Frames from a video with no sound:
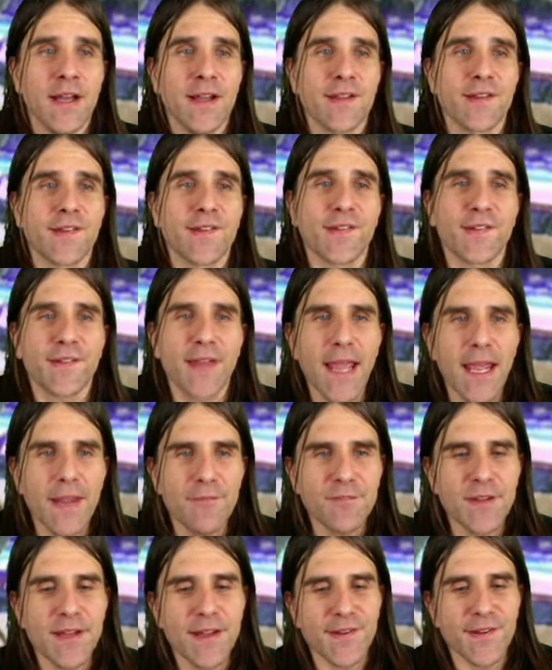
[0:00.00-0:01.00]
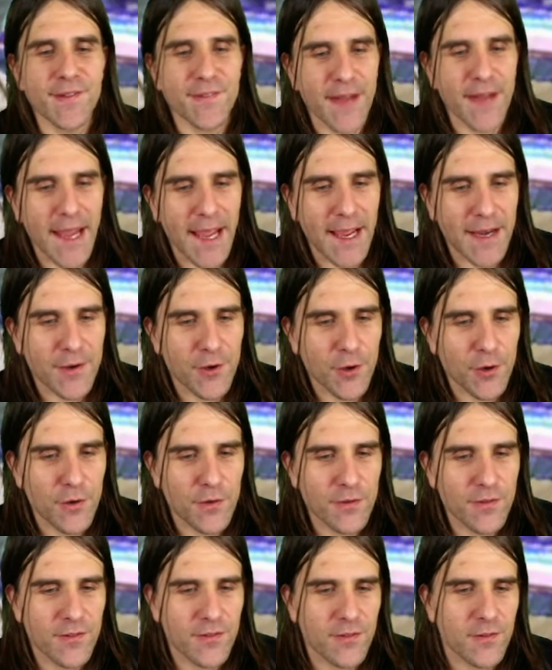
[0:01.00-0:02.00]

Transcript: Safety standards